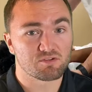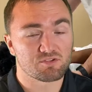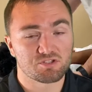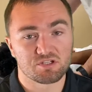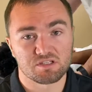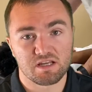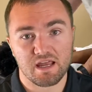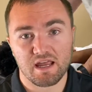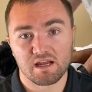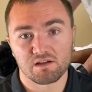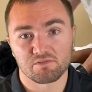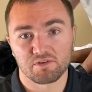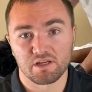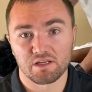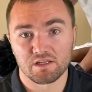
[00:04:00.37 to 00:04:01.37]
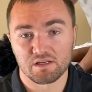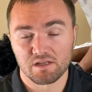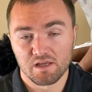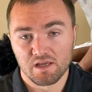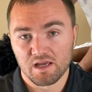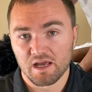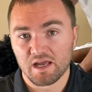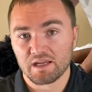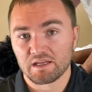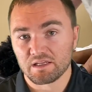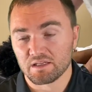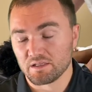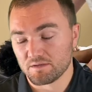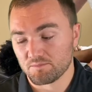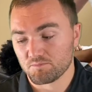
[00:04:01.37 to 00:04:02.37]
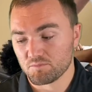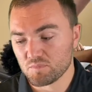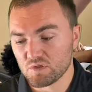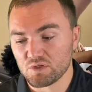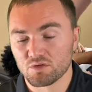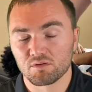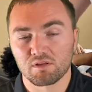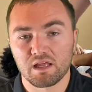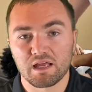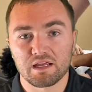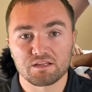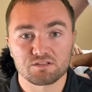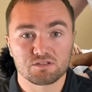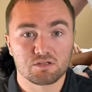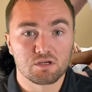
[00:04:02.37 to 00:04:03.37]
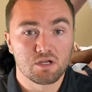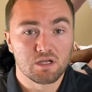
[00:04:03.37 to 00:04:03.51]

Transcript: is just aggravated, I can utilize